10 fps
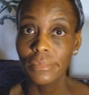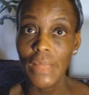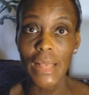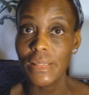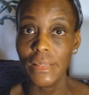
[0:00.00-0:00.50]

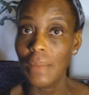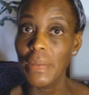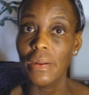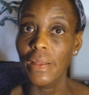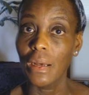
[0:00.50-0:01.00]
That's it. I'm
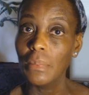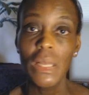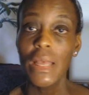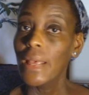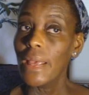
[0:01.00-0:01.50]
here to help.
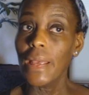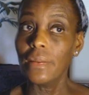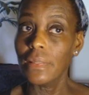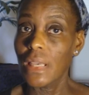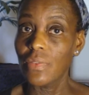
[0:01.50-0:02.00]

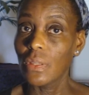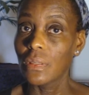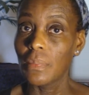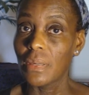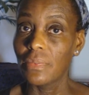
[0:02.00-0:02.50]
And to give you a
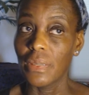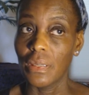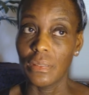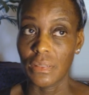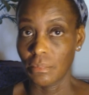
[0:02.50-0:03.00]
little bit
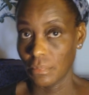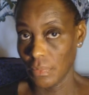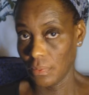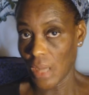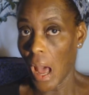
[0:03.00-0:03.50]
of some
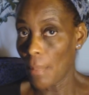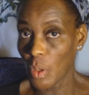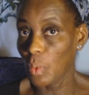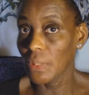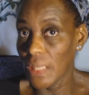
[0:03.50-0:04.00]

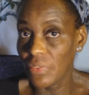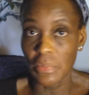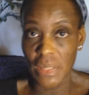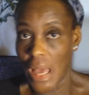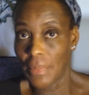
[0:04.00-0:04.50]
comic relief
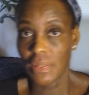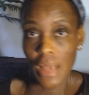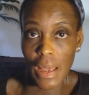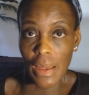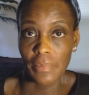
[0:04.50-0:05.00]
from time to
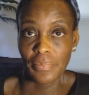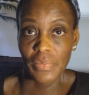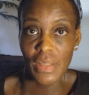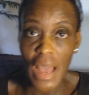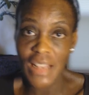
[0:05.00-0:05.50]
time.
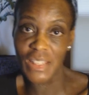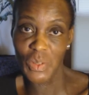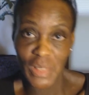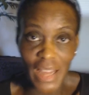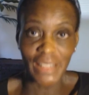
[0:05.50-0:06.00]
I
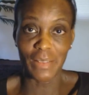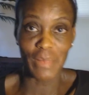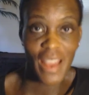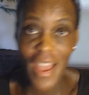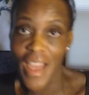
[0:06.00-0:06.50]
still got it in
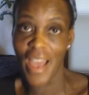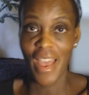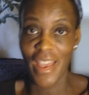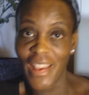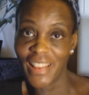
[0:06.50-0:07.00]
me.
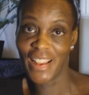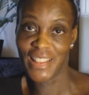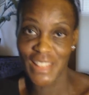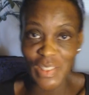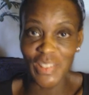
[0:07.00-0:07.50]
Hey, I
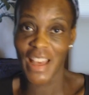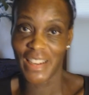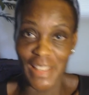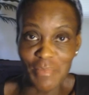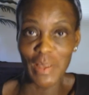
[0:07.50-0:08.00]
still got
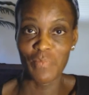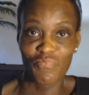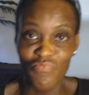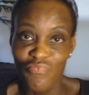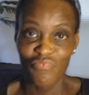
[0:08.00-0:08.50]
it in me.
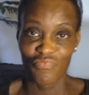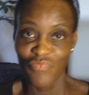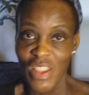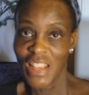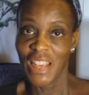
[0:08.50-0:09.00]

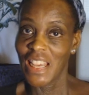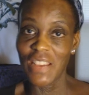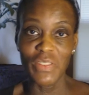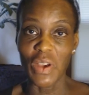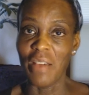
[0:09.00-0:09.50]

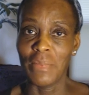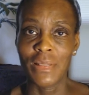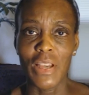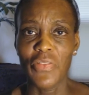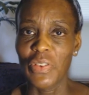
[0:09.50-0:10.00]
Even though I've been
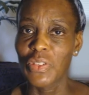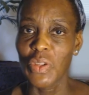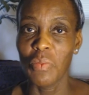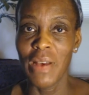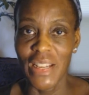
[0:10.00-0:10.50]
suffering
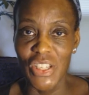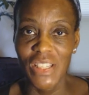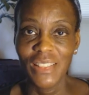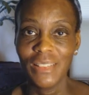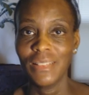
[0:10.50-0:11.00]
so
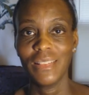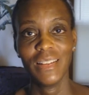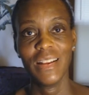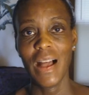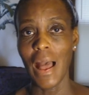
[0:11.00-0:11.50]
much,
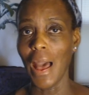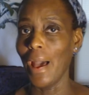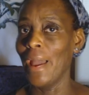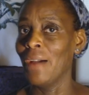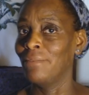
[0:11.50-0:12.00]

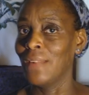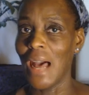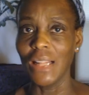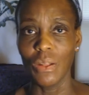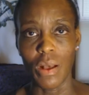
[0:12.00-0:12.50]
I have
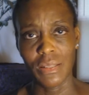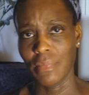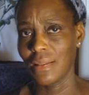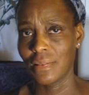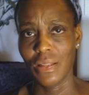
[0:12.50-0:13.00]
not lost
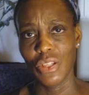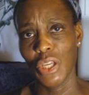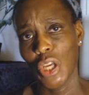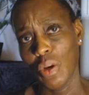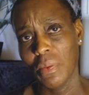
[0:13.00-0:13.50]
my sense of
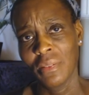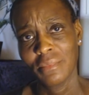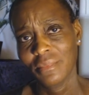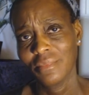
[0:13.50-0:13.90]
humor.